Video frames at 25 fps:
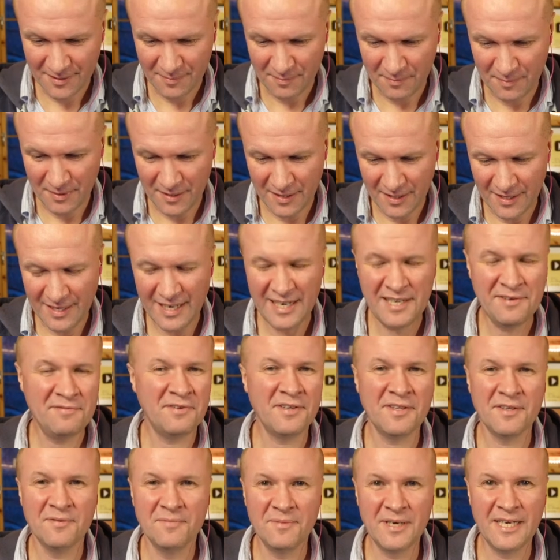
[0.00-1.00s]
But
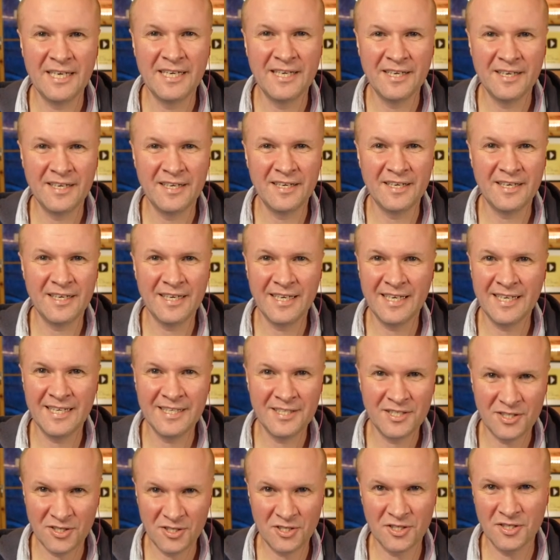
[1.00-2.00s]
leaving them in
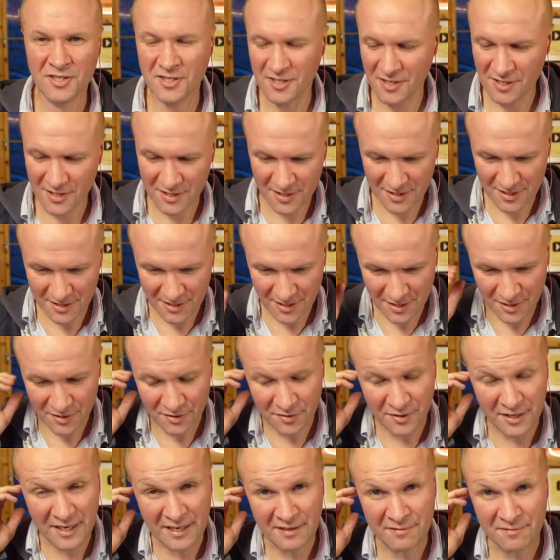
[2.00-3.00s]
is just as
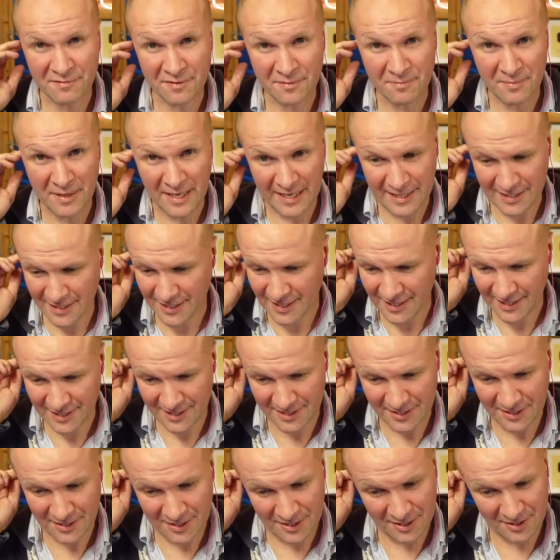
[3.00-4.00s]
annoying for me to
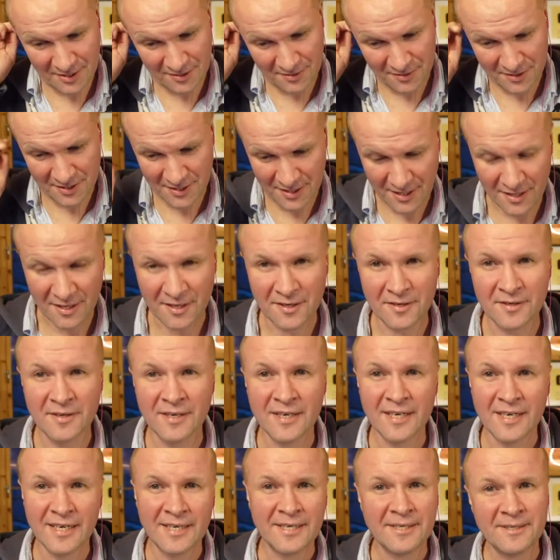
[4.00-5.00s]
listen to. So
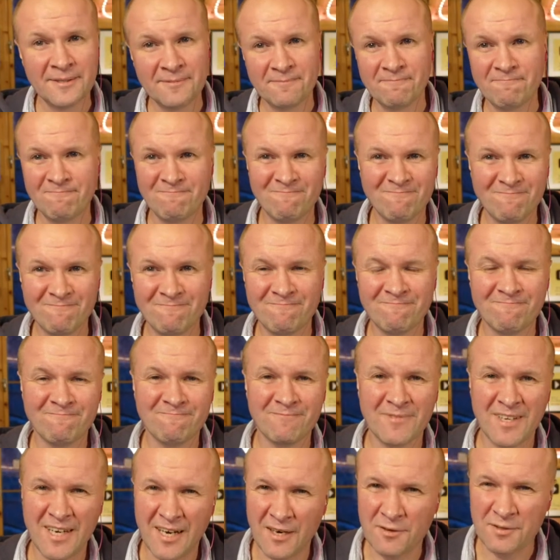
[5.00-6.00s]

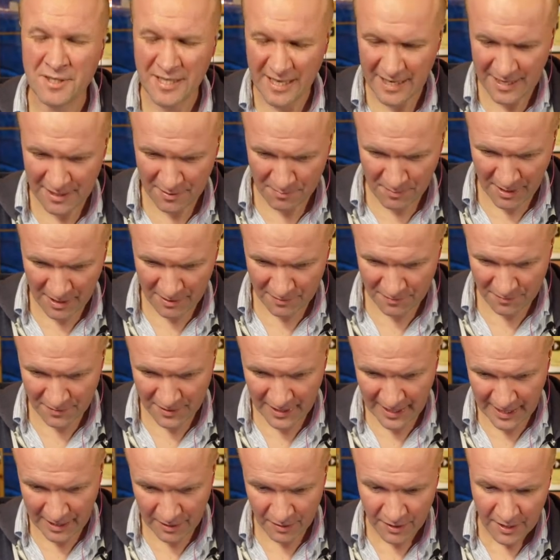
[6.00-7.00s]
I'll take them out for
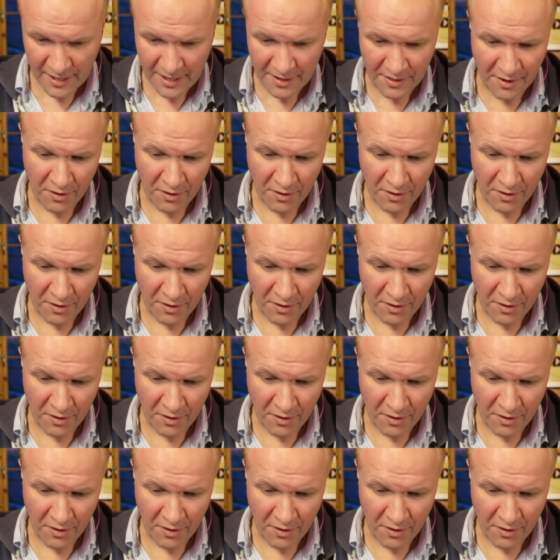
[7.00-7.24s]
now.